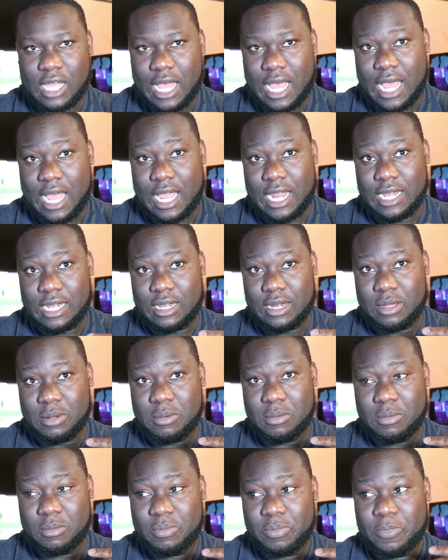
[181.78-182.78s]
and
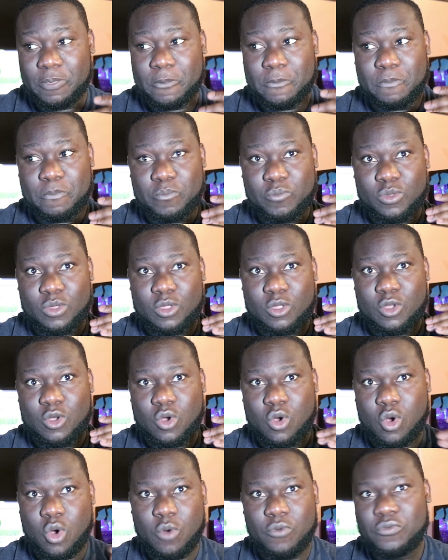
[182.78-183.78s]

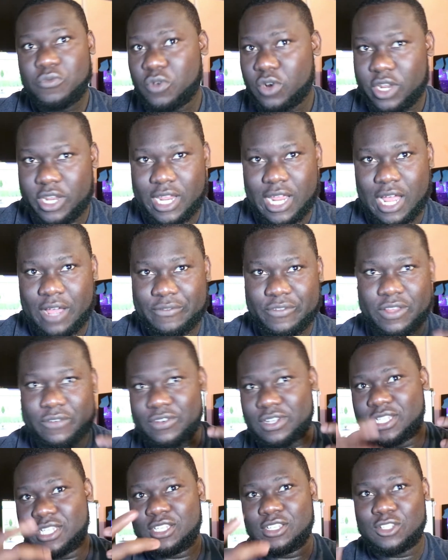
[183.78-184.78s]
hopefully after
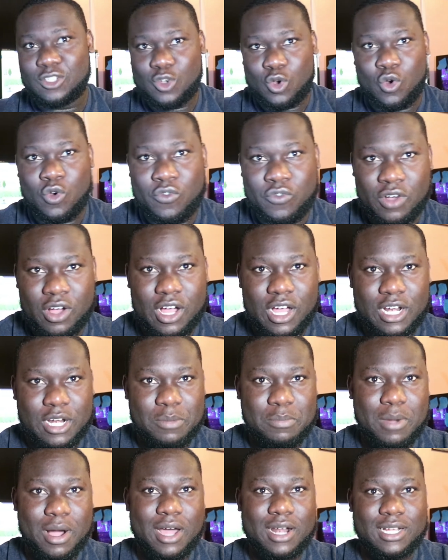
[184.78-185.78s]
everything is over and
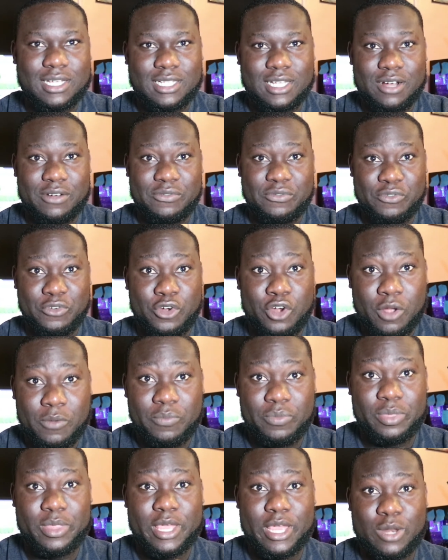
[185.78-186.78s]
the borders are free
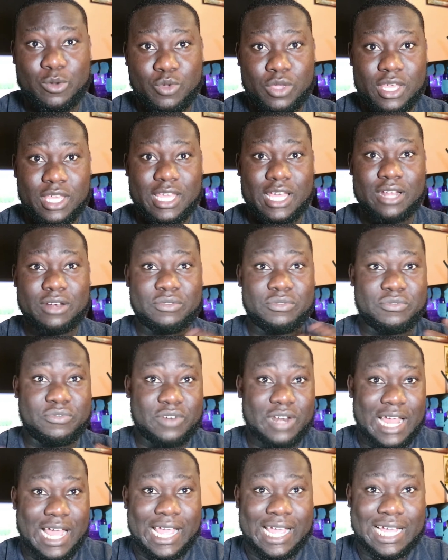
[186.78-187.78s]
up, then we can
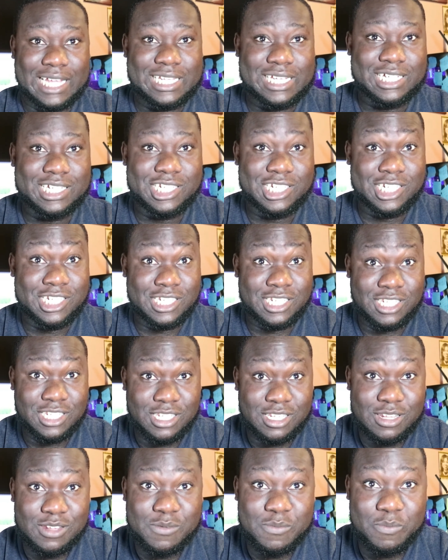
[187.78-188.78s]
fly at a
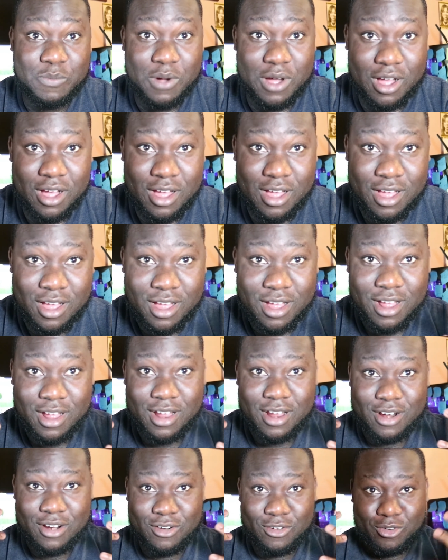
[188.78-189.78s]
cheaper
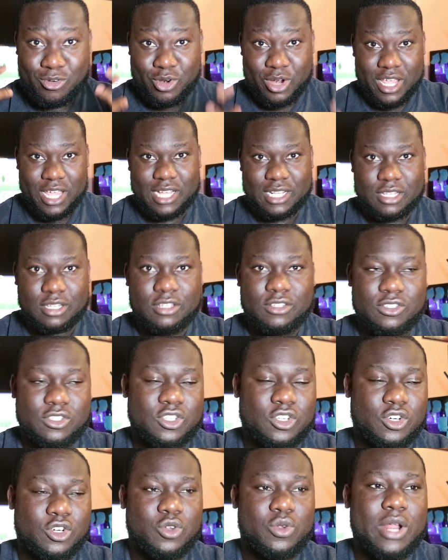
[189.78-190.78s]
rate.
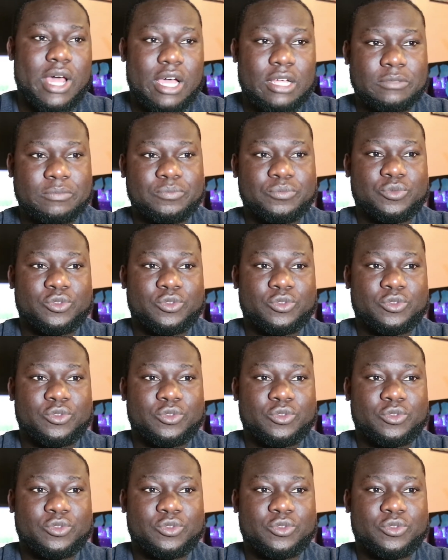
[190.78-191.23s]
So do that.